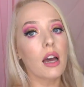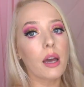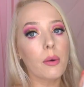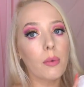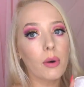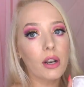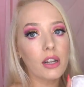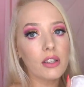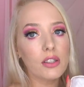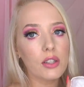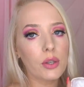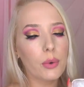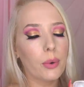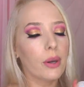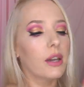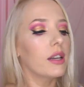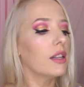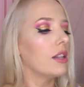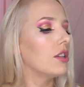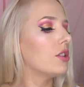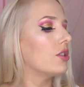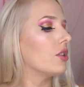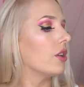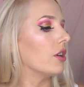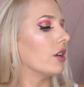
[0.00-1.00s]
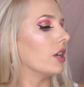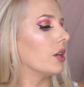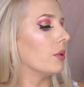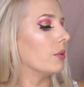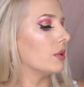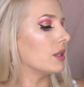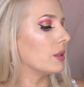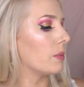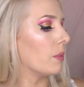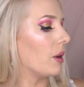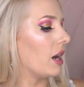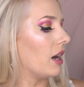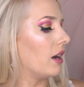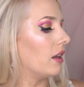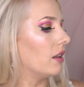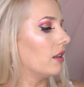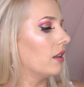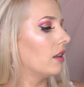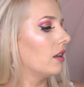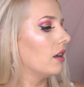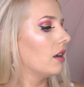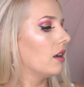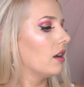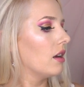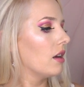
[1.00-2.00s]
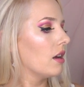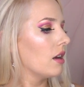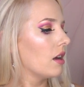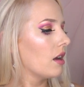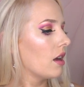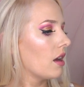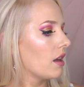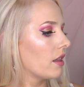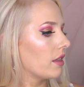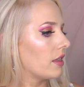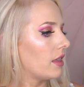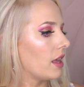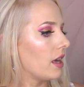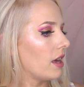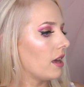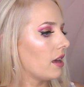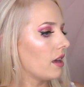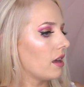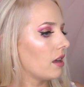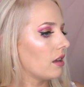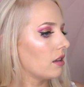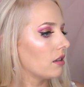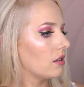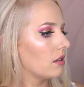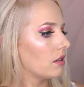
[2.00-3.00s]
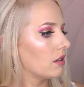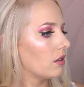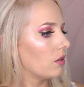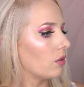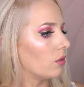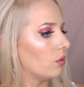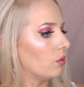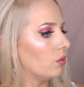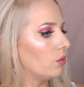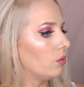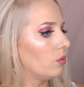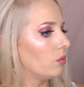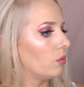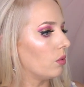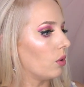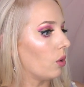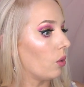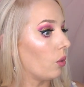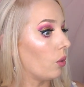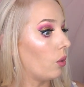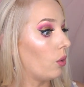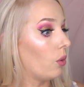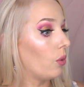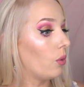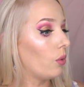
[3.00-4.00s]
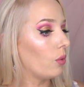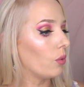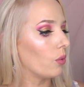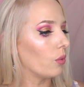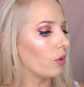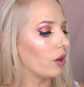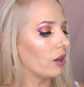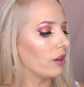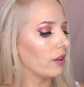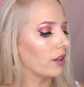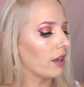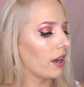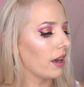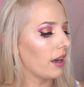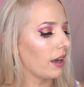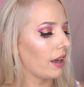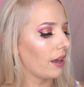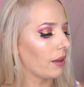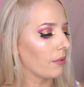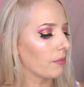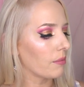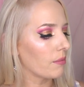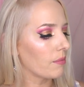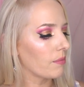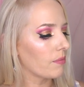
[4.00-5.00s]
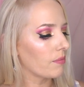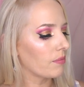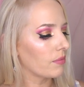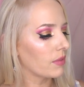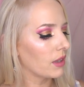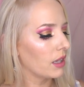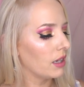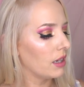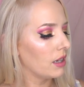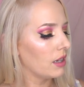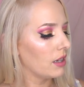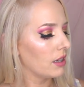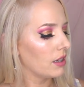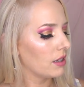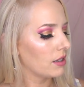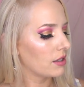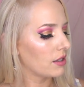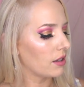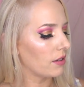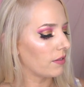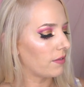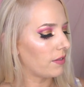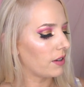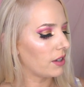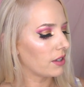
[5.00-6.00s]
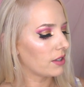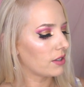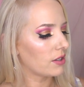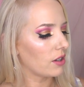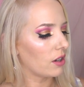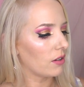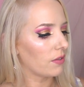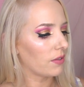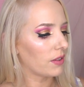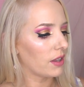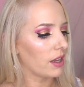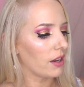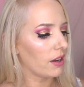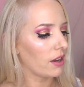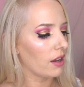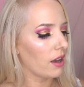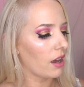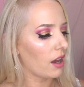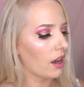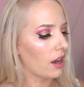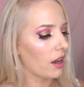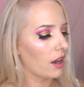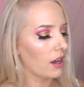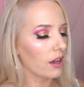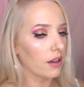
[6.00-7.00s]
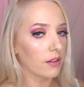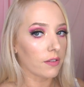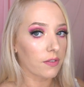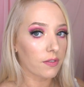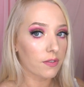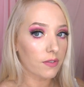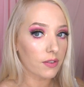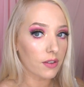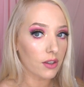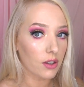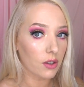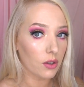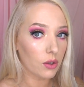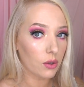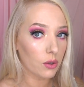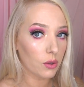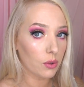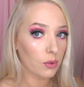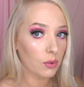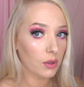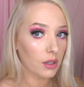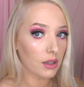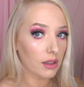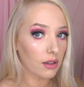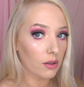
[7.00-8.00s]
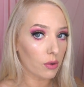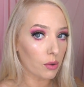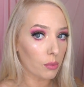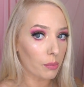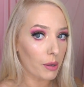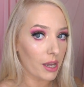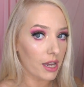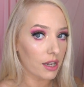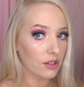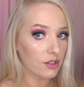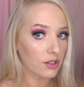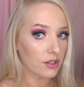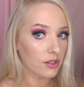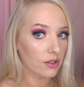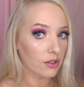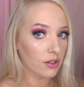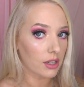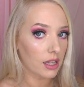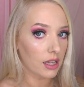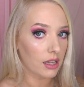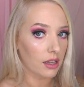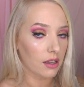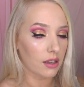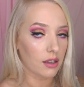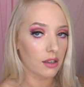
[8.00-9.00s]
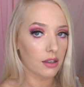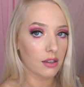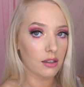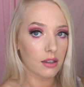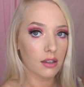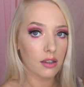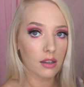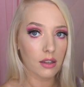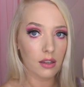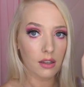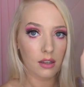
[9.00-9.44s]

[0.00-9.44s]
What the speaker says: I wanted to quickly show you as well. There, okay. So first off, there are a few little patches on here.